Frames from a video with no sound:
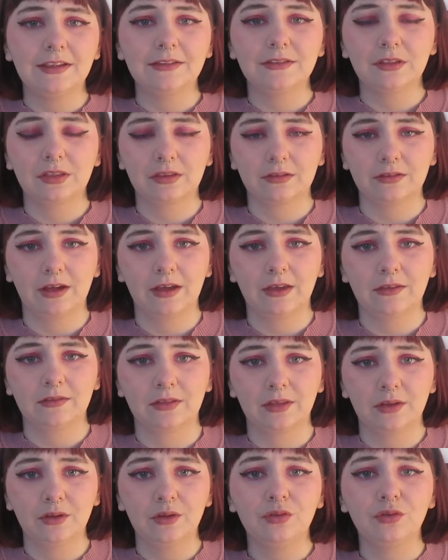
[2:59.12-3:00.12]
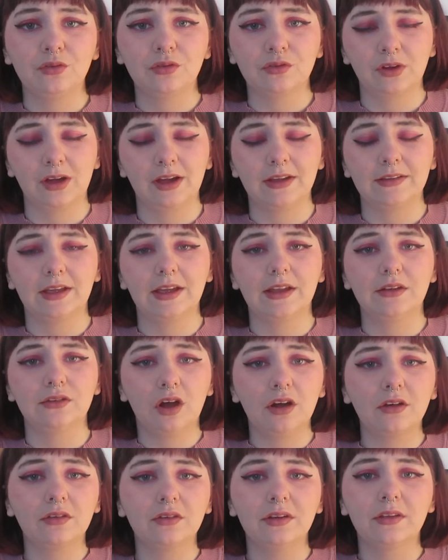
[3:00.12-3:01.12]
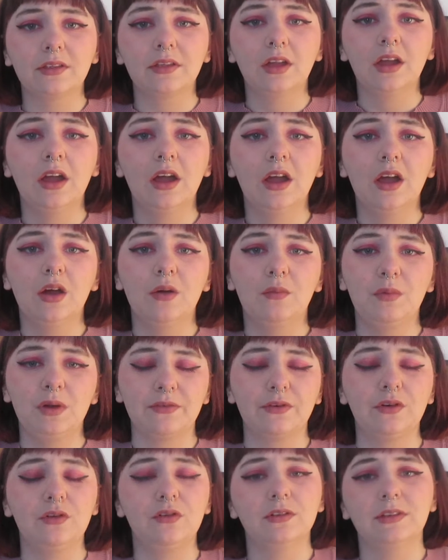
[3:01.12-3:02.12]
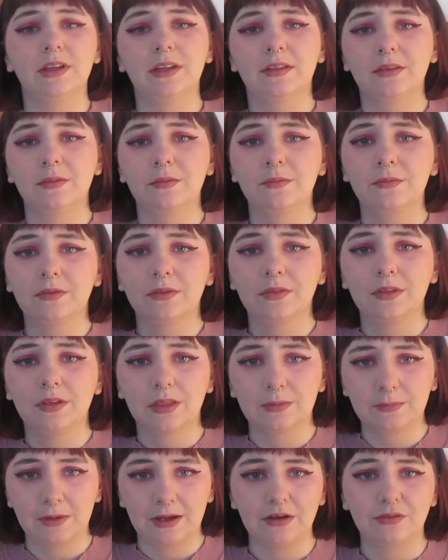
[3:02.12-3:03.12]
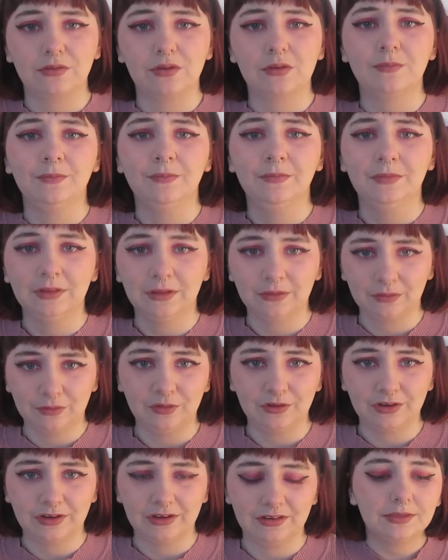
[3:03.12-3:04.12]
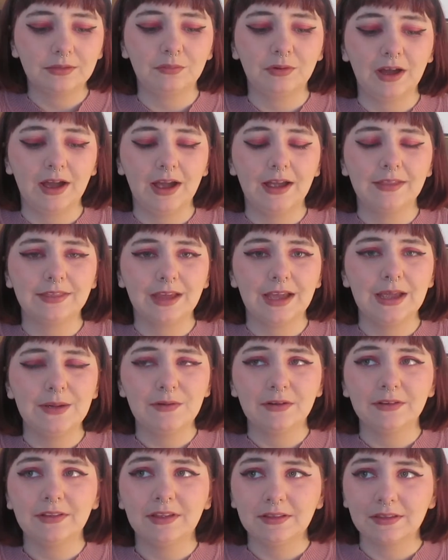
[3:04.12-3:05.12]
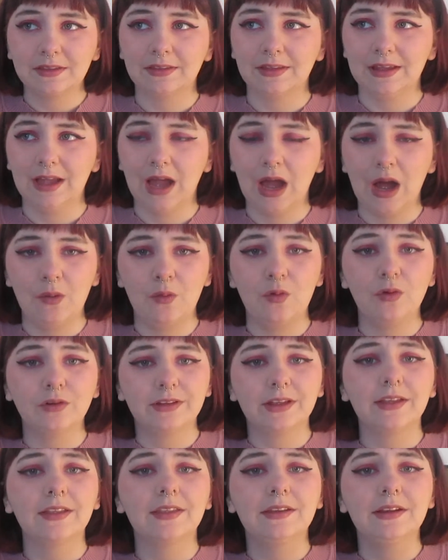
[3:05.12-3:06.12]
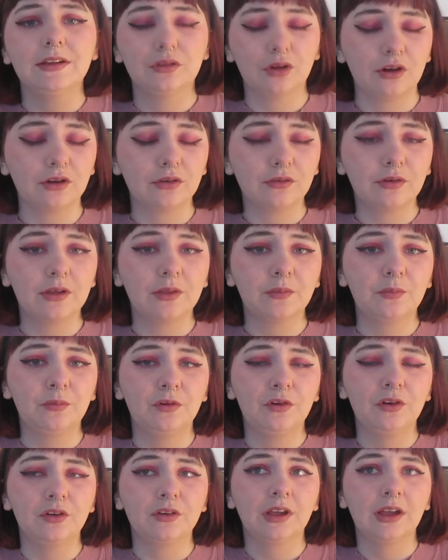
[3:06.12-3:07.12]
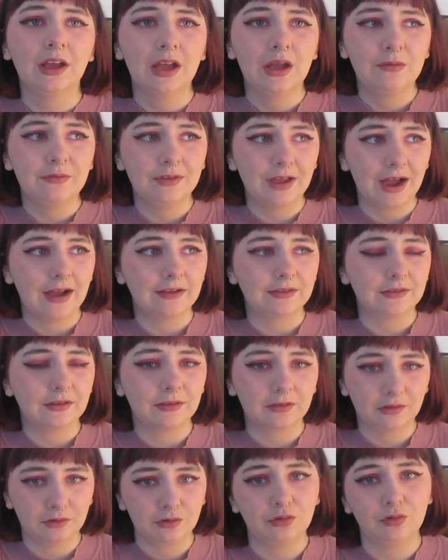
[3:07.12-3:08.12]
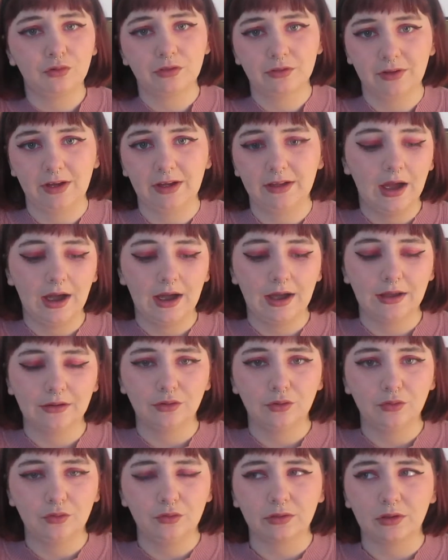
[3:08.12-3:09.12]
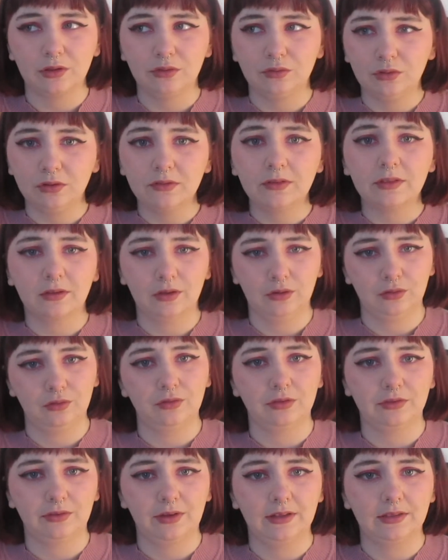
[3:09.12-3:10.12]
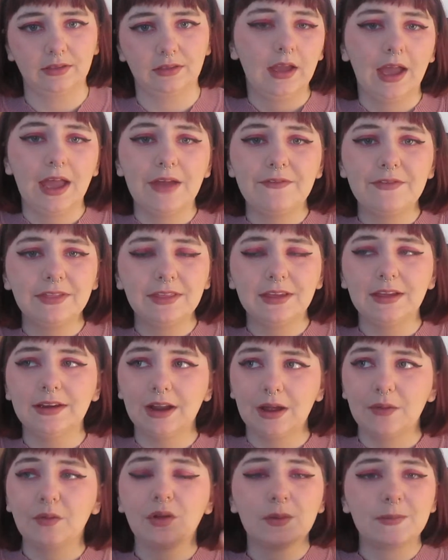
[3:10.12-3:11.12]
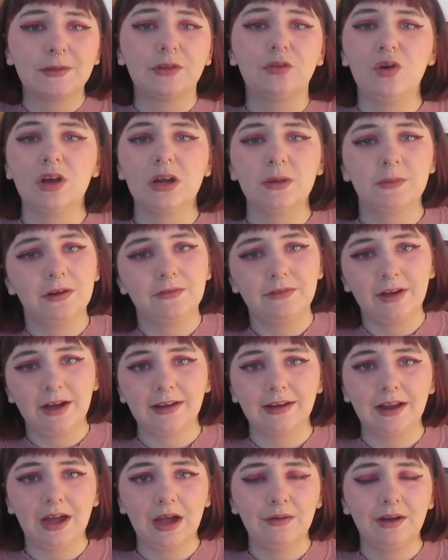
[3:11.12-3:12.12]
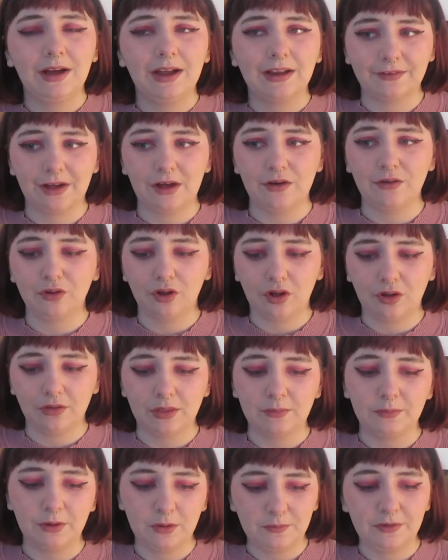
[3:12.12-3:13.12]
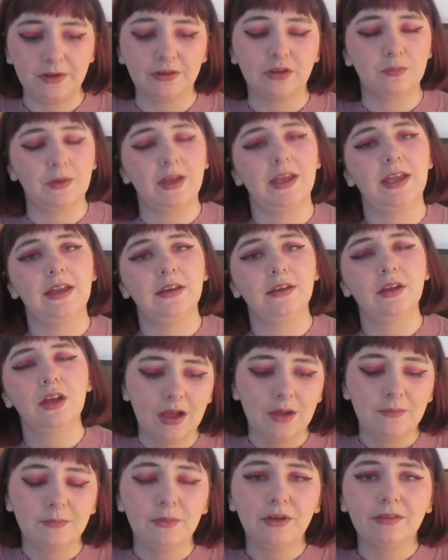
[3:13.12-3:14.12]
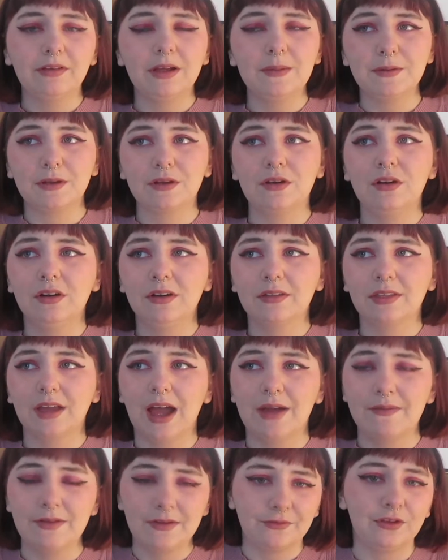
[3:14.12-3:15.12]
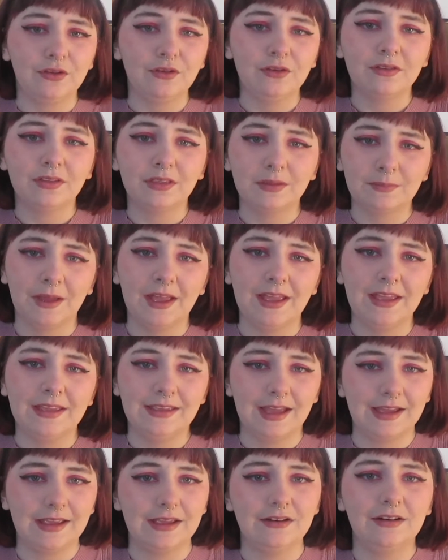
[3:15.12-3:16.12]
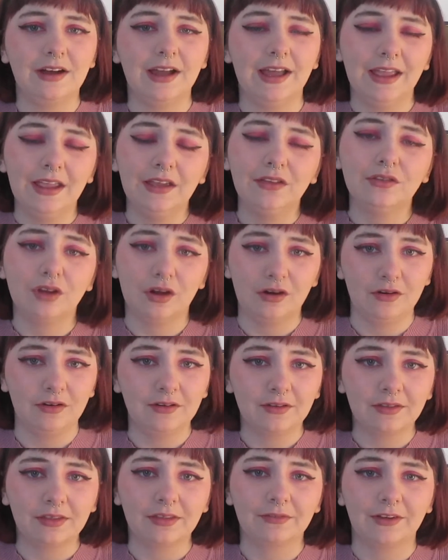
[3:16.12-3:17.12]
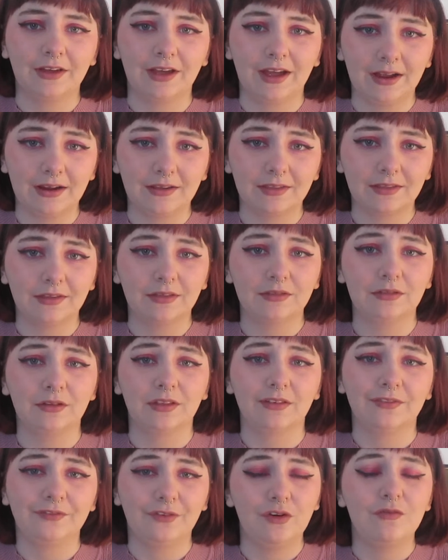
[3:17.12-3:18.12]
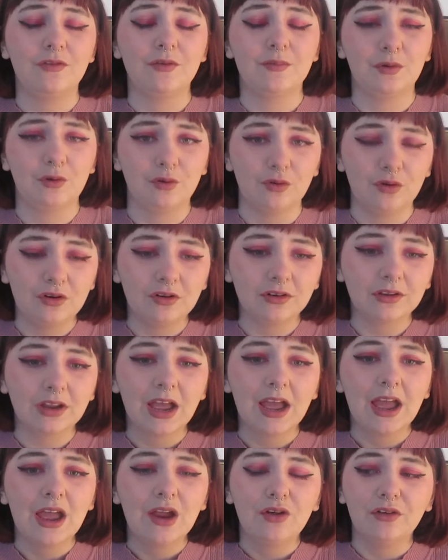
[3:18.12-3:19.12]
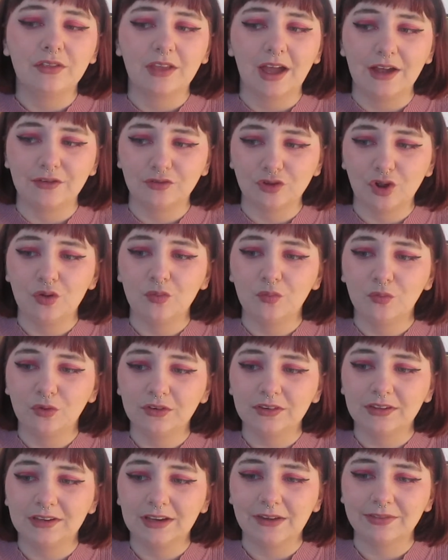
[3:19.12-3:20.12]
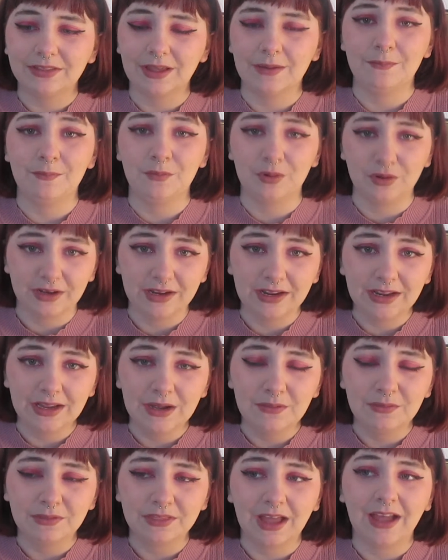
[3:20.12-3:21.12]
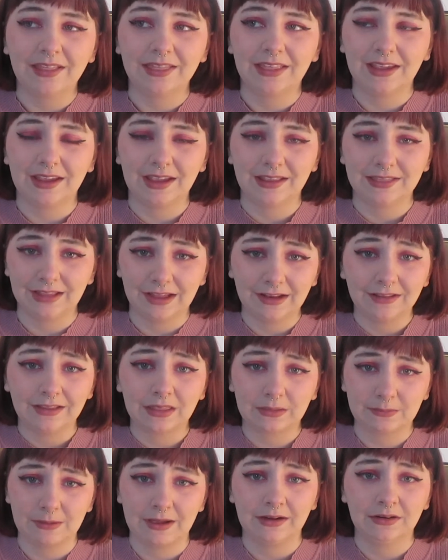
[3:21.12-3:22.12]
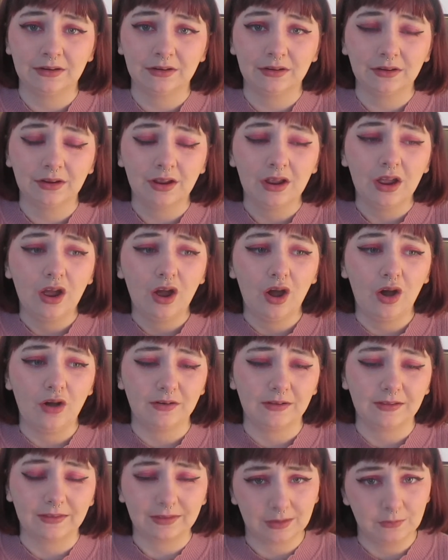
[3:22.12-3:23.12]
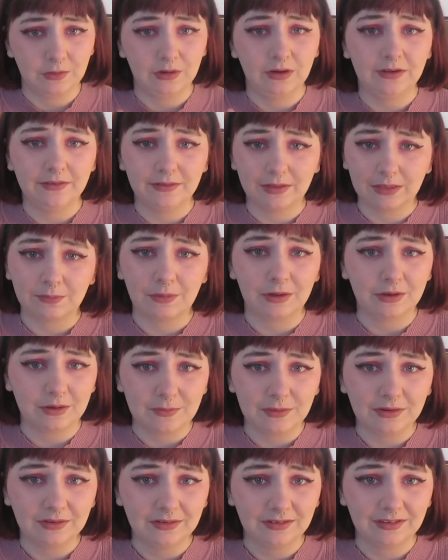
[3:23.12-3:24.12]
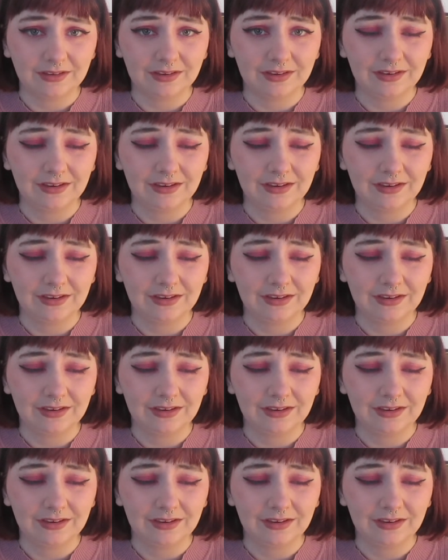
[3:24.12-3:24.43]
Distress to Social Threats in Toddlers with Autism Spectrum Disorder, where they wanted to see how autistic toddlers would react to social threats and also non-social threats. Everything I'm going to be talking about right now I found on the public domain, mostly because I refused to pay Yale $8 for access to the full report because I don't want to give them money that they can then spend on a similar experiment.